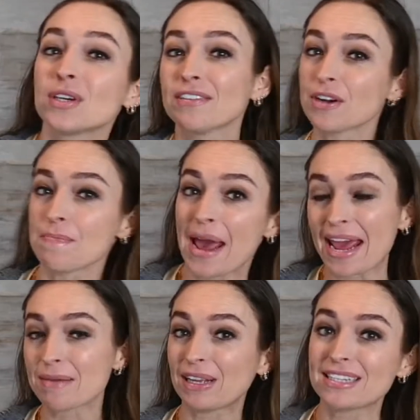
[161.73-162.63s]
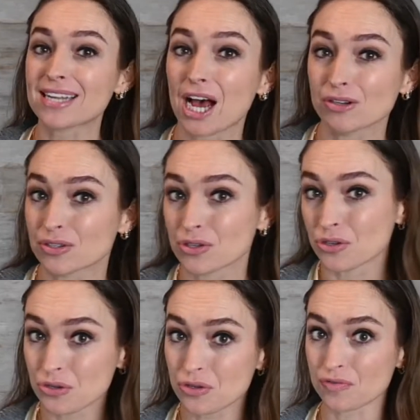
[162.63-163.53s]
different payment styles to
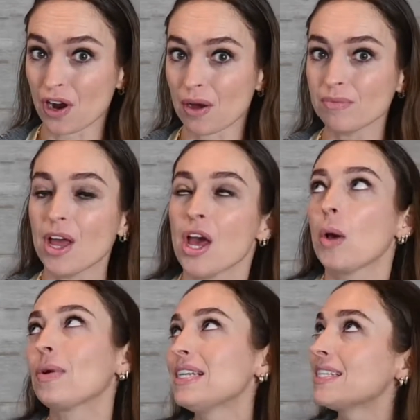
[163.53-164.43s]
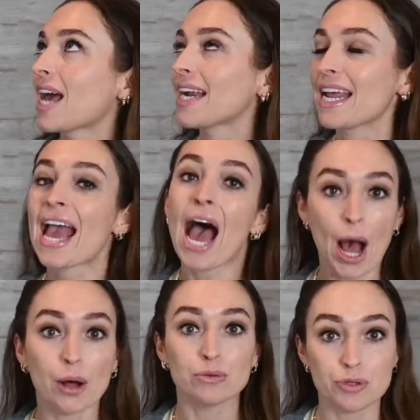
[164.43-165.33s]
choose from when deciding
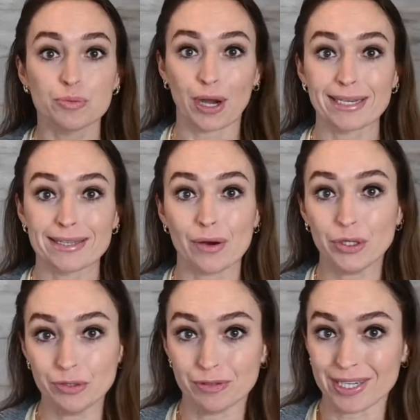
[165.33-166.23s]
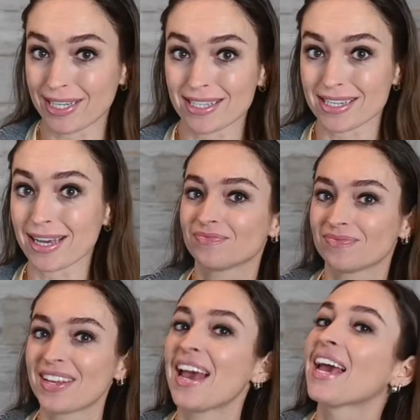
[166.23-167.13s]
how to price out your freelancing gig.
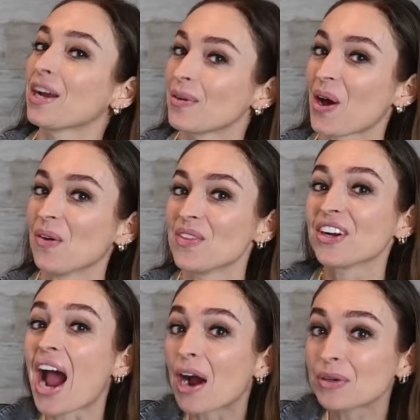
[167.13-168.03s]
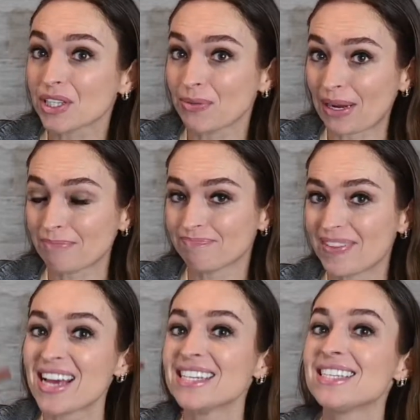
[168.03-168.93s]
Here we go. Their hourly rate,
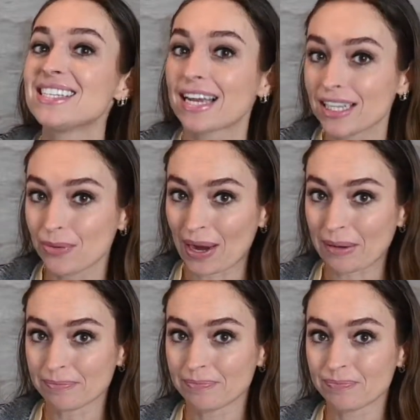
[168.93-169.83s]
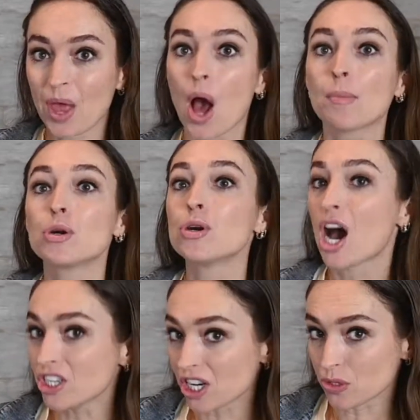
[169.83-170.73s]
daily rate,
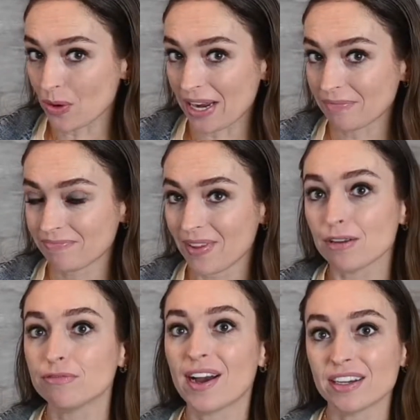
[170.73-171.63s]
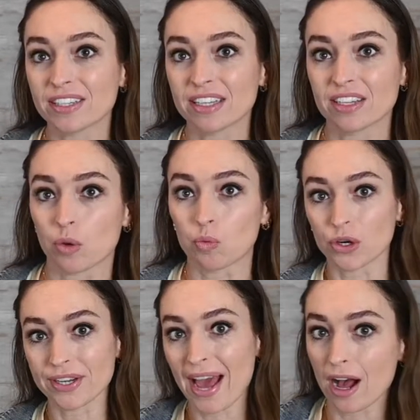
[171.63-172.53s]
project rate, and finally like a
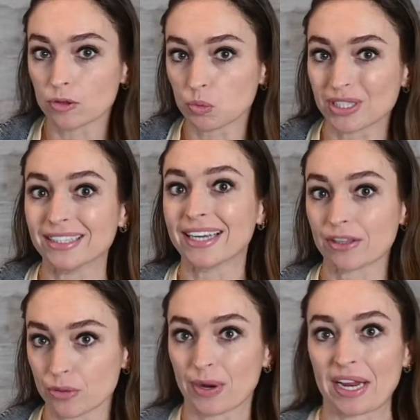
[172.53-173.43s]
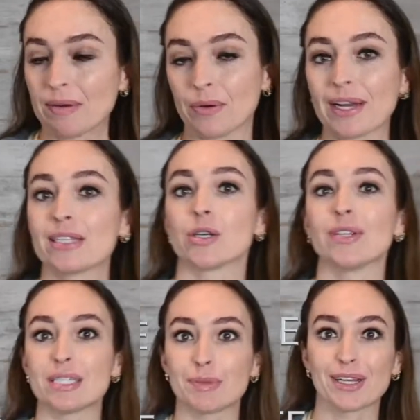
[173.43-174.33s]
word count or length rate. All right, so
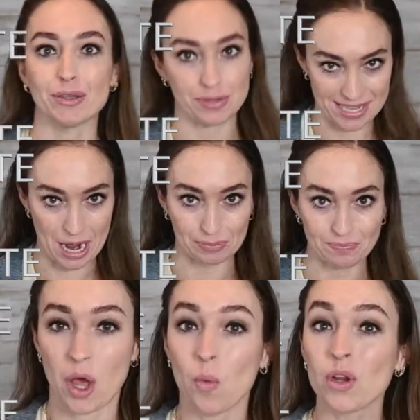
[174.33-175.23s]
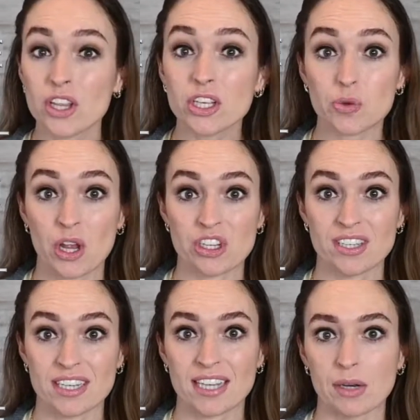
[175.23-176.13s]
let's break those down. One of those questions
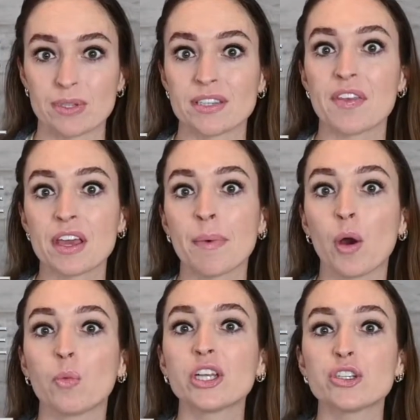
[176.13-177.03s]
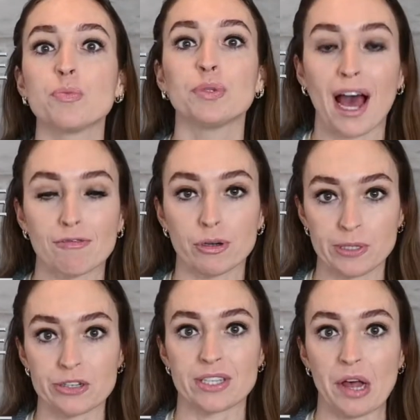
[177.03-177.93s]
I said was to think about which platform
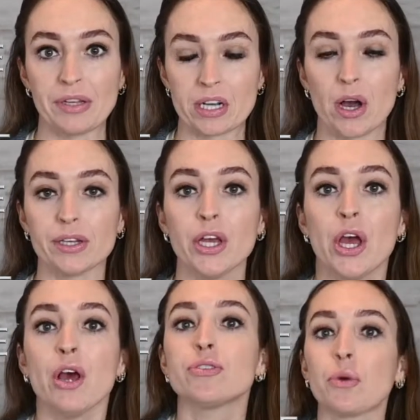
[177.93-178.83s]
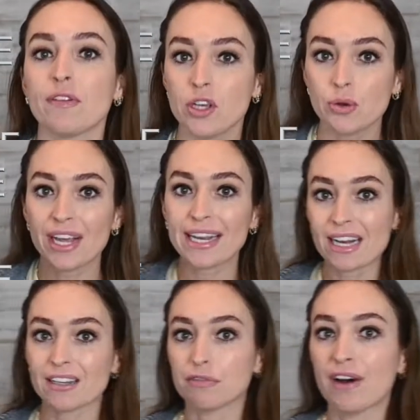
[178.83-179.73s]
you're selling on. So if you're getting
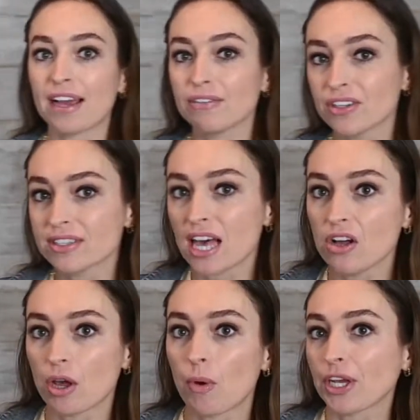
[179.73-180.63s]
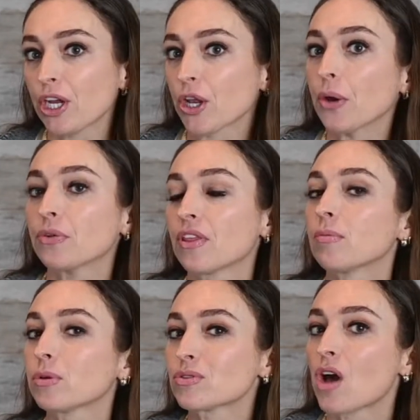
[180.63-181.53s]
onto Fiverr to sell, I want you to know that the
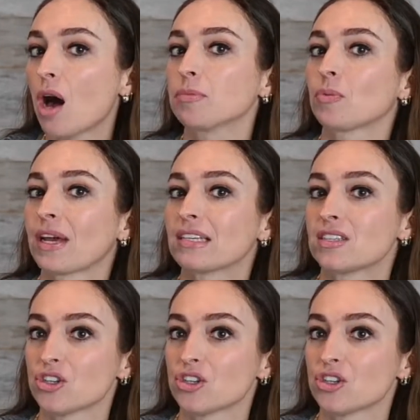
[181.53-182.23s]
most common ways to